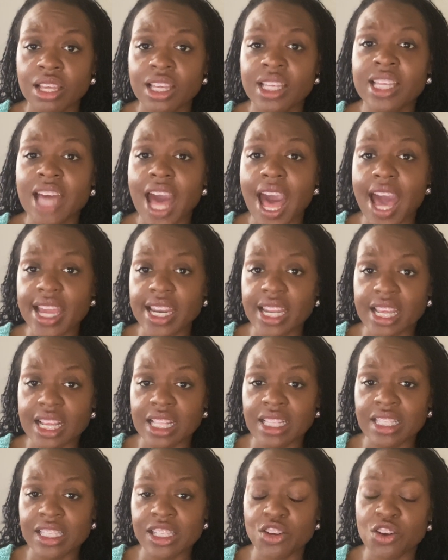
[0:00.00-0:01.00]

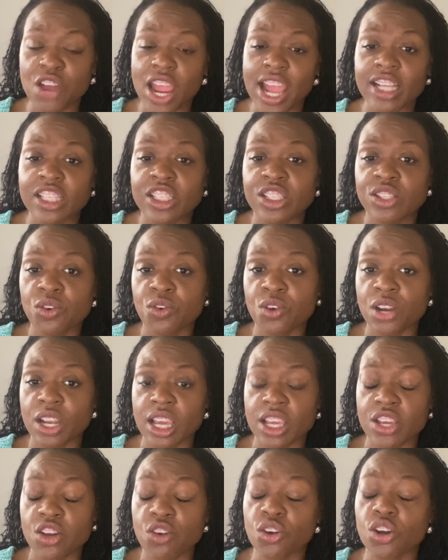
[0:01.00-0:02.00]
guidance, you're
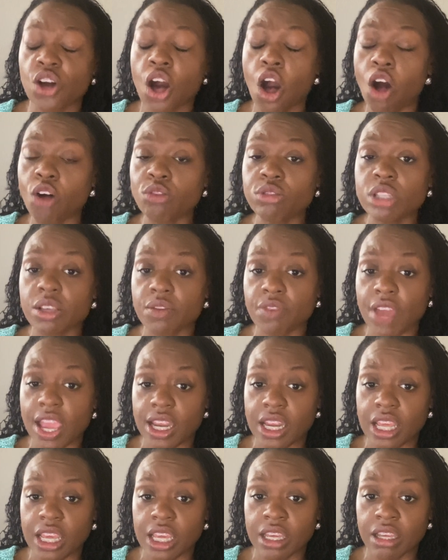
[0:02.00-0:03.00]
exhorting, you're
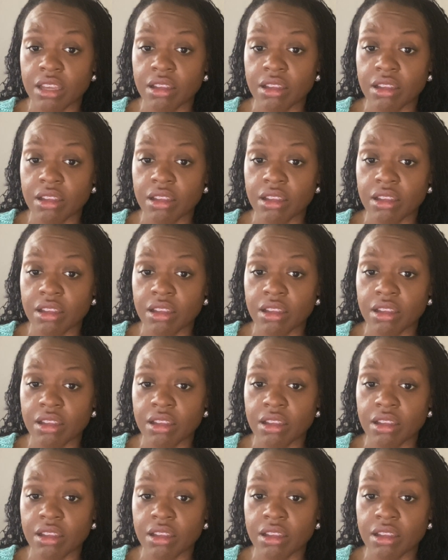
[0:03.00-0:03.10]
cultivating.